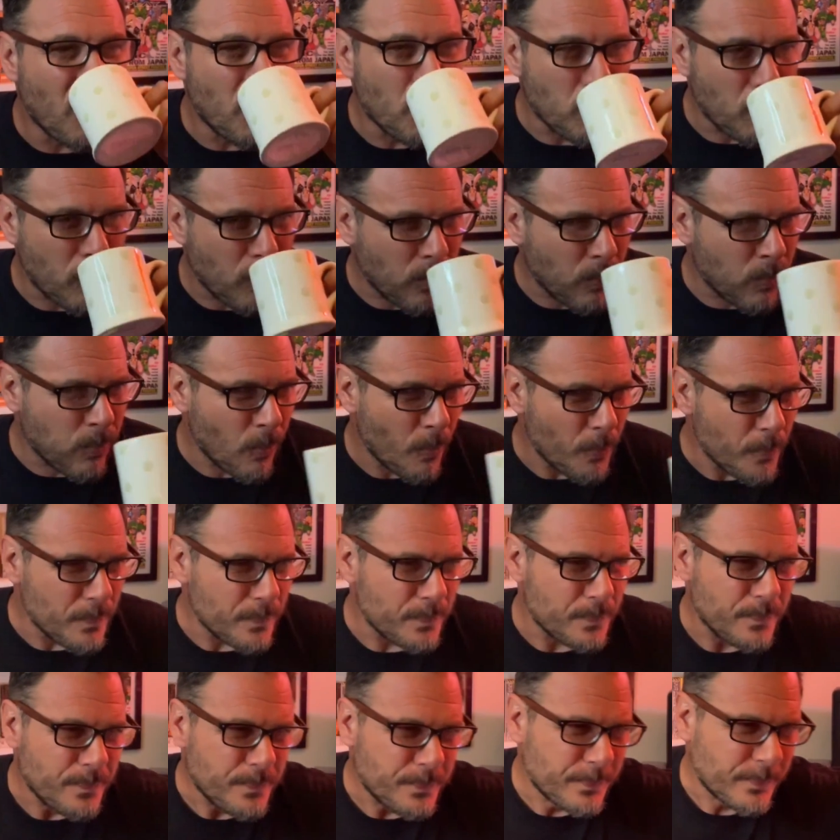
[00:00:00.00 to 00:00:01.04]
I
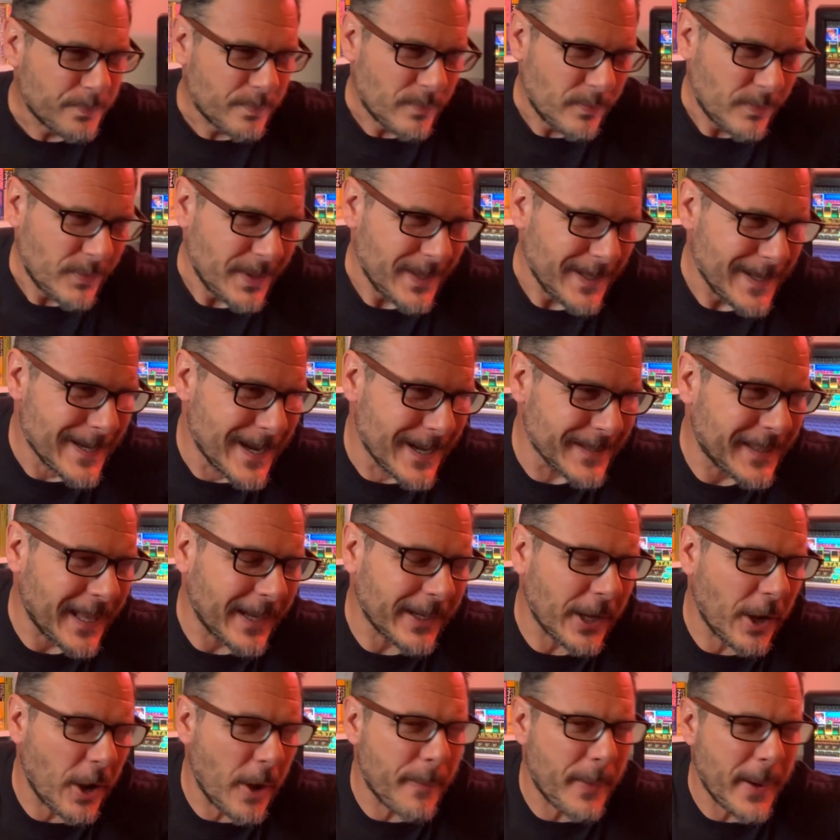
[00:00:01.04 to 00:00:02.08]
don't
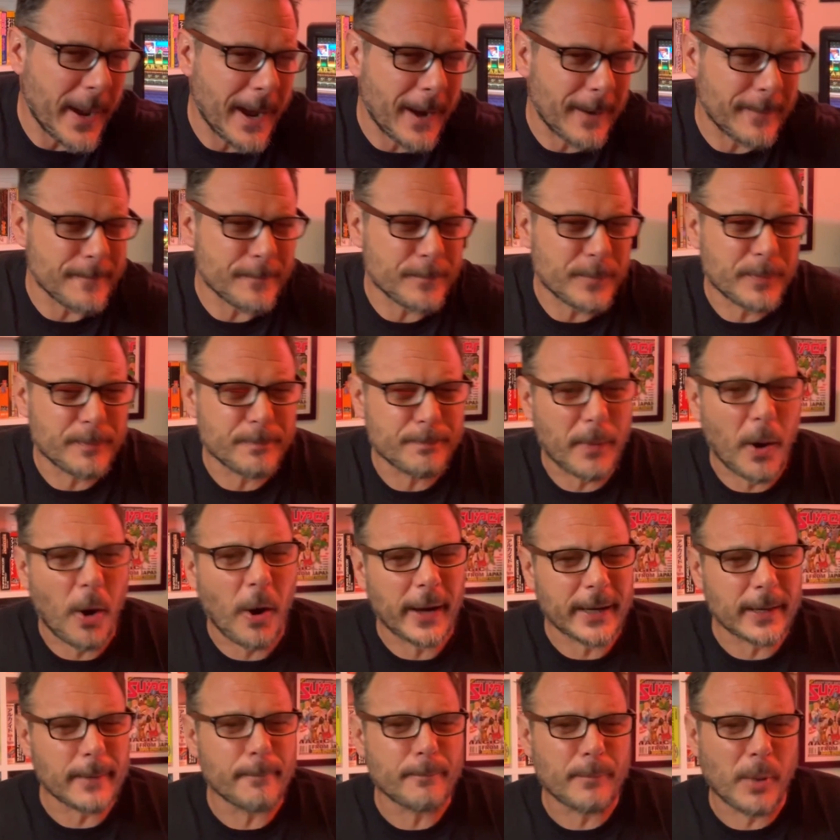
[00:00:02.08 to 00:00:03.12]
know about
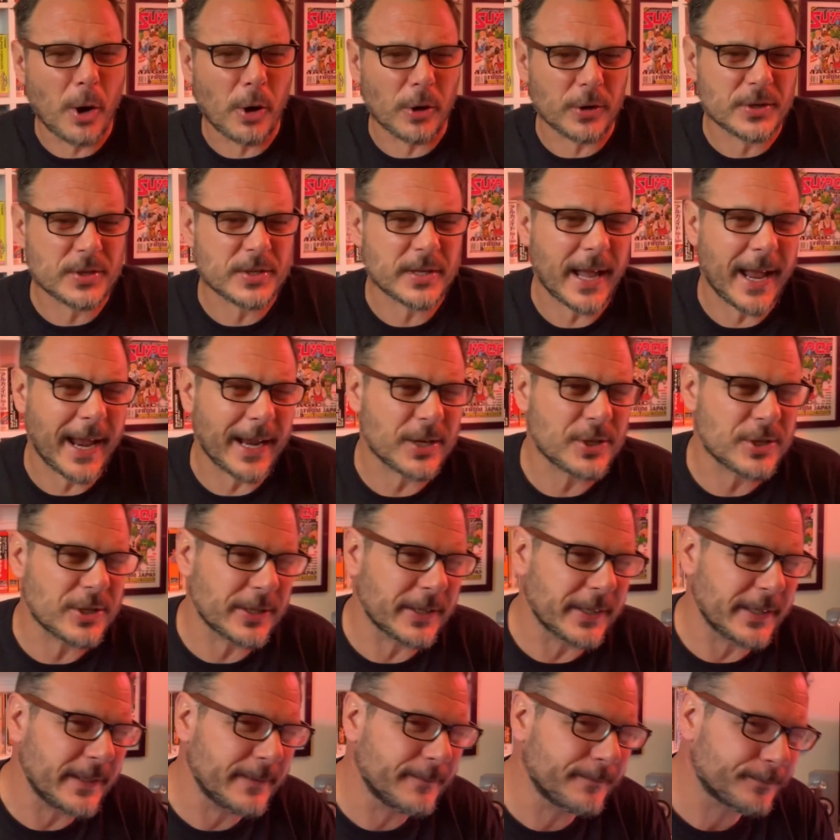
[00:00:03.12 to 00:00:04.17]
buying a boxed,
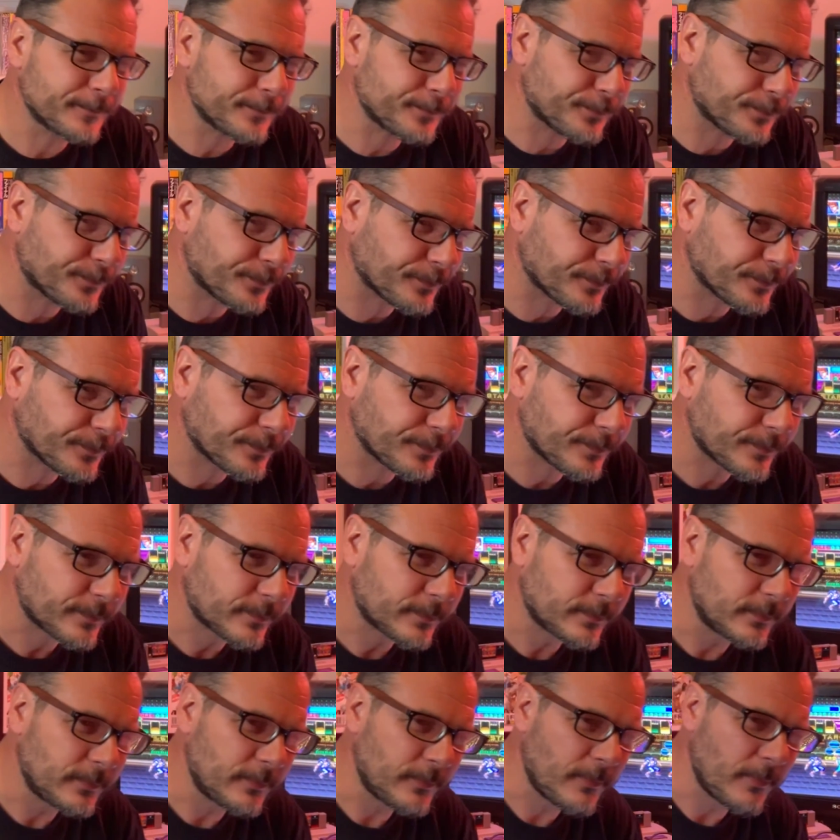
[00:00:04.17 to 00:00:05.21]
actually,
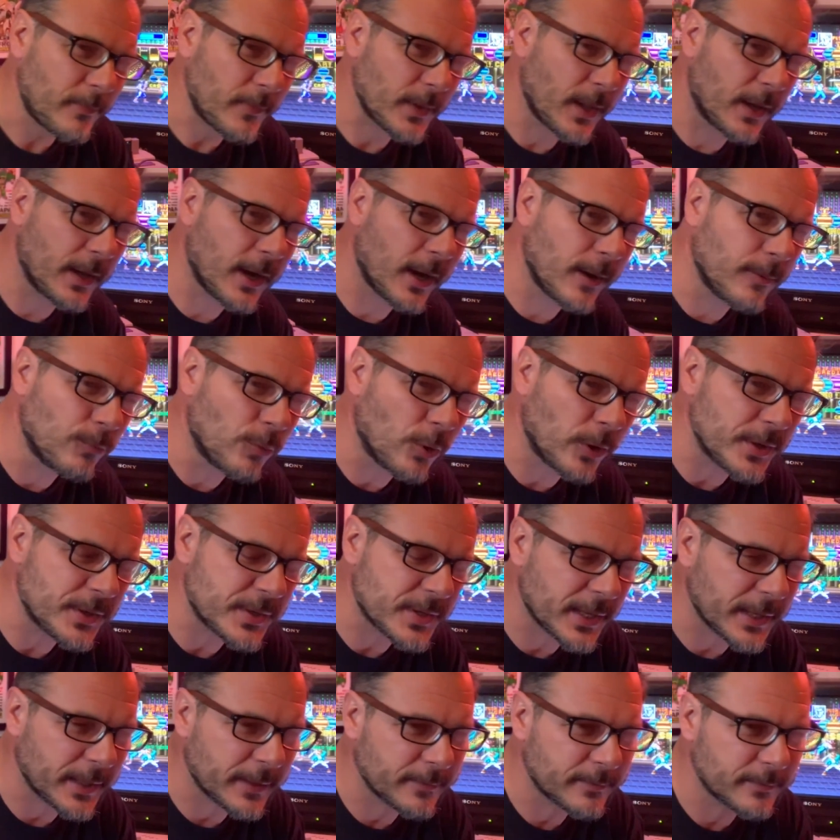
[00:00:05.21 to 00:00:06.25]
what is
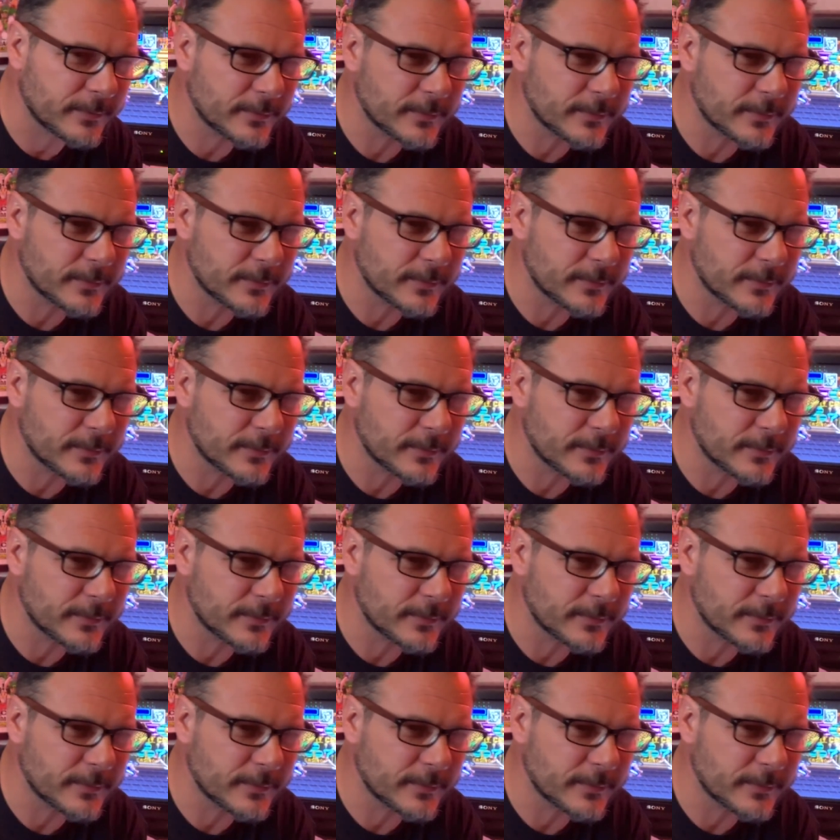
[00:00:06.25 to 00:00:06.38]
it?